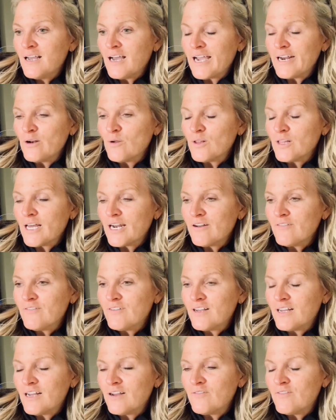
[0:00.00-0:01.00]
I know a lot
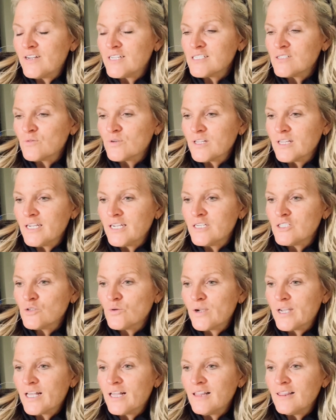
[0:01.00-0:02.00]
of, of us really
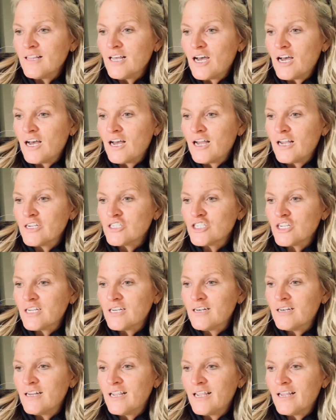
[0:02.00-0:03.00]
enjoy collage
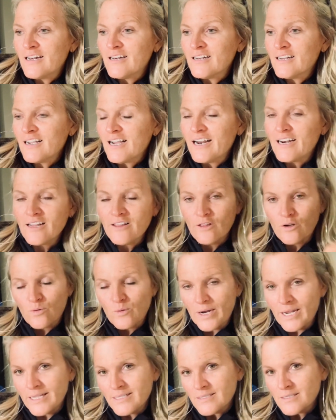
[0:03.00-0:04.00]
and, and kind of the
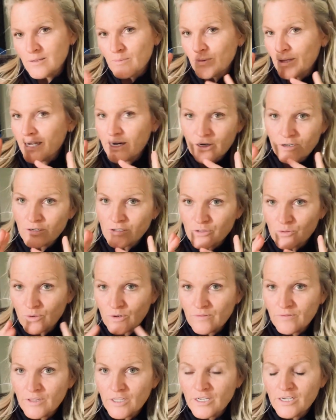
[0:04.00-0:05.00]
ransom letter
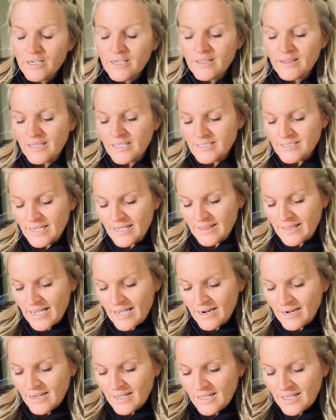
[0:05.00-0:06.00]
sort of look and things like
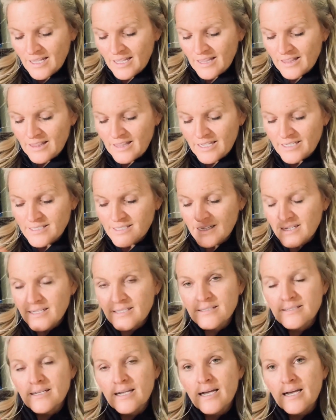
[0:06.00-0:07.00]
that. This
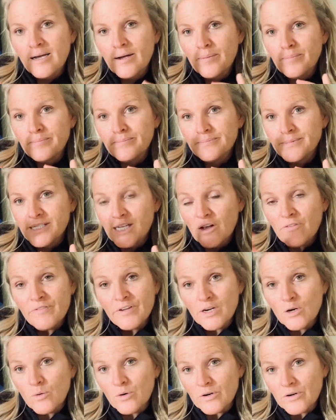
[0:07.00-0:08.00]
is um,
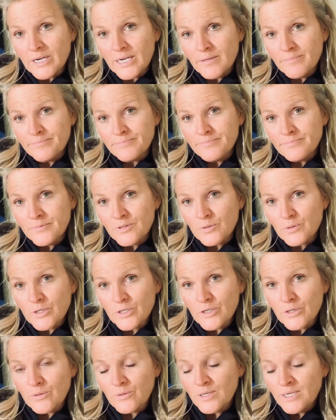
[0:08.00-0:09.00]
self-inquiry
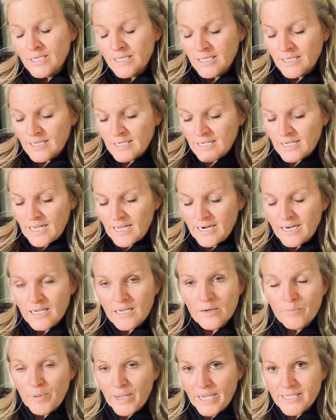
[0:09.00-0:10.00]
through
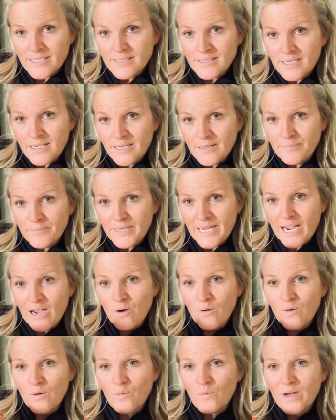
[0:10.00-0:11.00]
cutting and pasting.
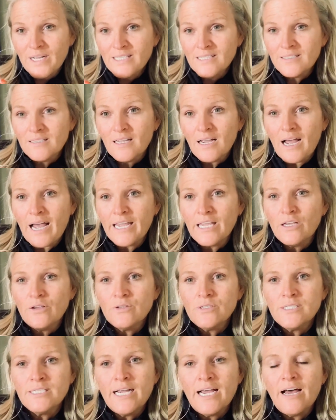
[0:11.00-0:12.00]
Now, what's I
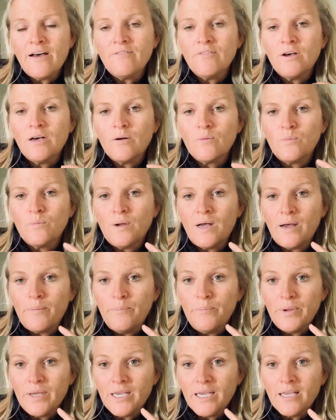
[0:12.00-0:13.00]
used to have a, a
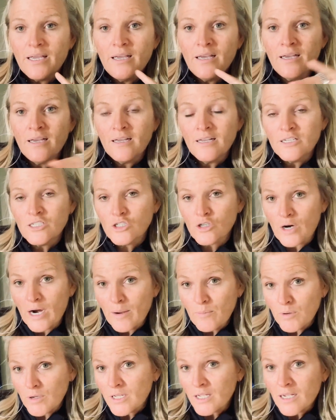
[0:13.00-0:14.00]
big
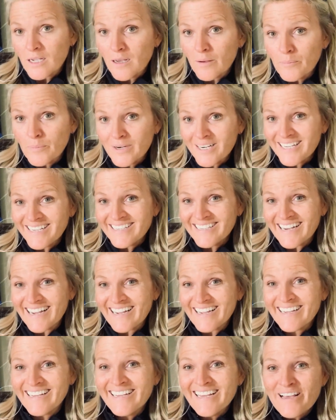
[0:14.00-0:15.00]
scrapbooking company.
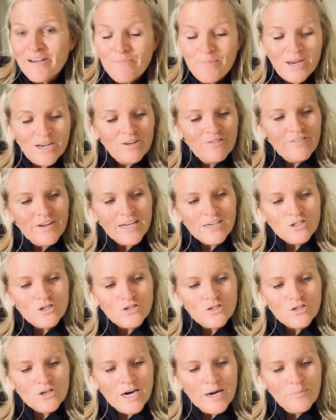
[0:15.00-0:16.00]
I
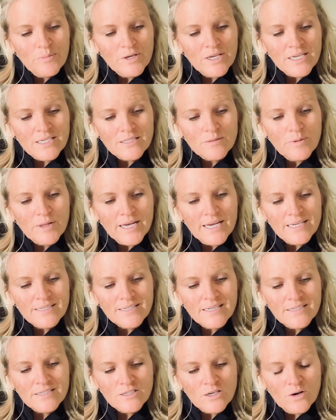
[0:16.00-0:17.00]
manufactured scrapbooking
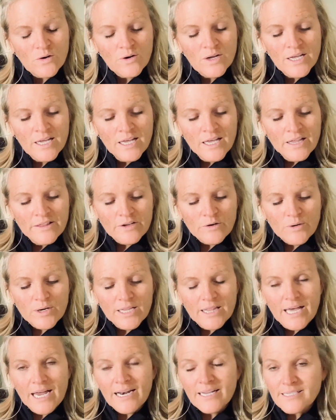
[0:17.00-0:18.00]
supplies. And so there were
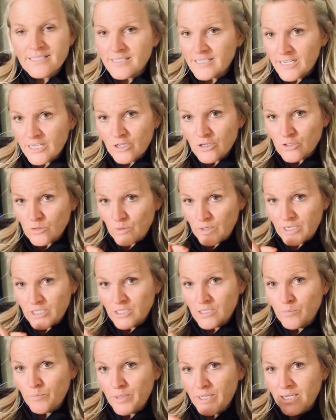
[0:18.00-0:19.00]
a lot of stickers where you
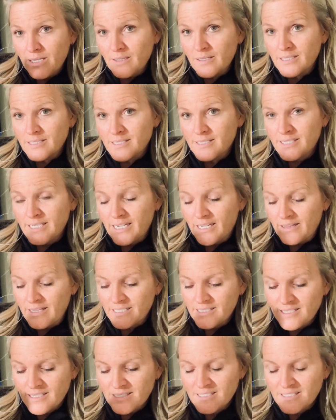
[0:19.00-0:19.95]
just peel and stick. This